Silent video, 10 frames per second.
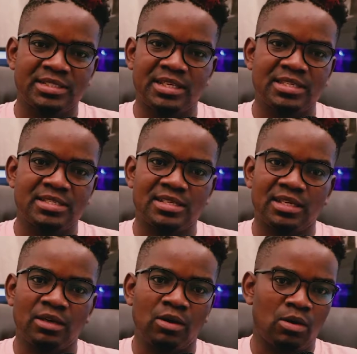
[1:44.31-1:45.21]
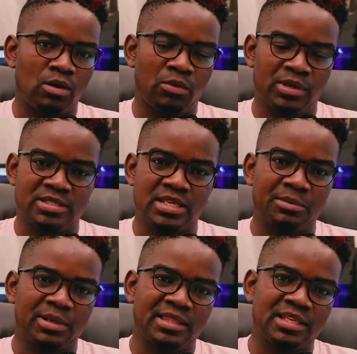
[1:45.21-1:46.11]
testing, or when
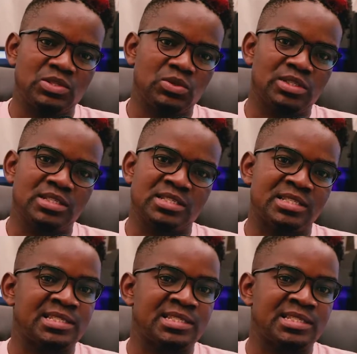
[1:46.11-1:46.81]
someone then switches